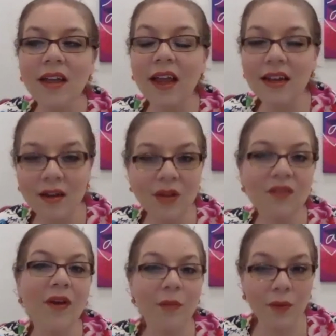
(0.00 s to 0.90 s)
And in
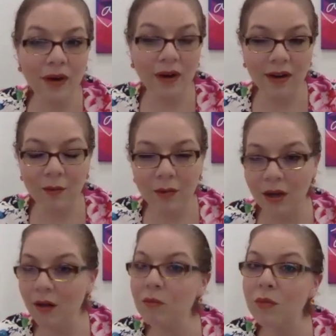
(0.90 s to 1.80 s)
mid-February, we
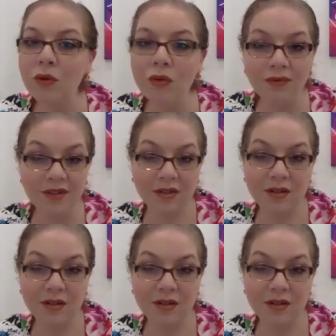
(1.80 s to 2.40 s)
all moved